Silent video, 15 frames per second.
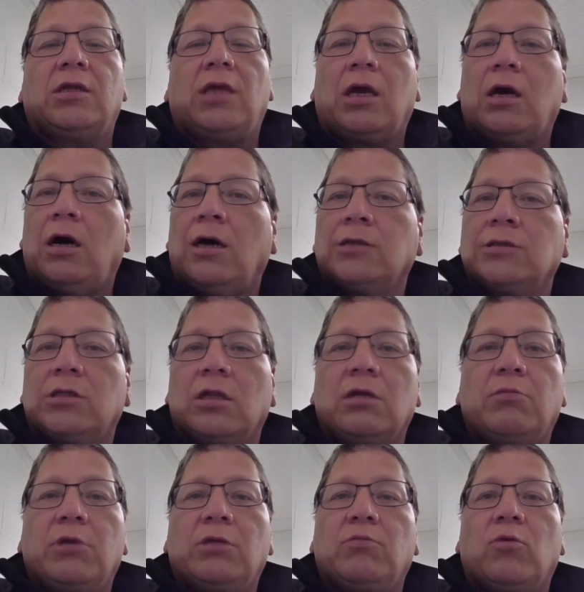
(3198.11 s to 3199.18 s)
They cost a
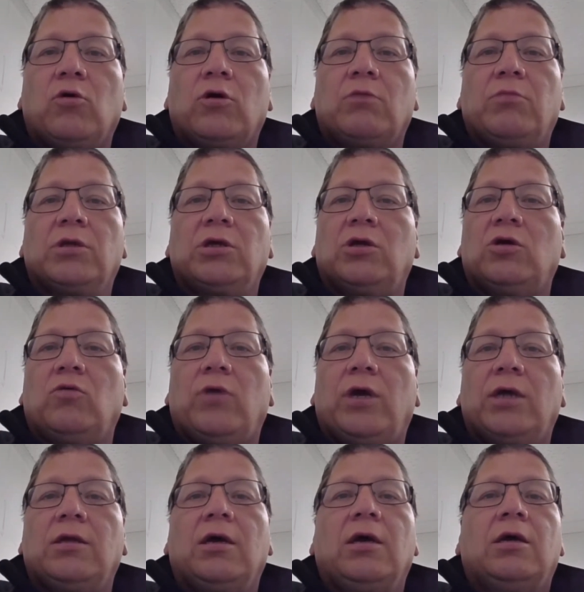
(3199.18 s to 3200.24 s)
little bit more, but you know
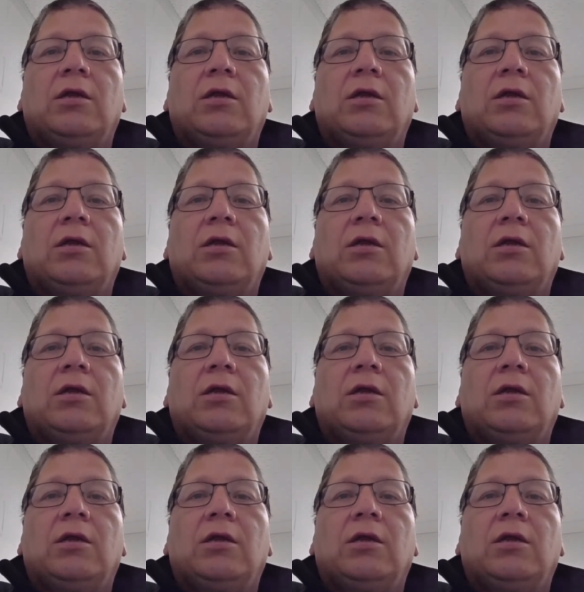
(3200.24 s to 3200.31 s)
what?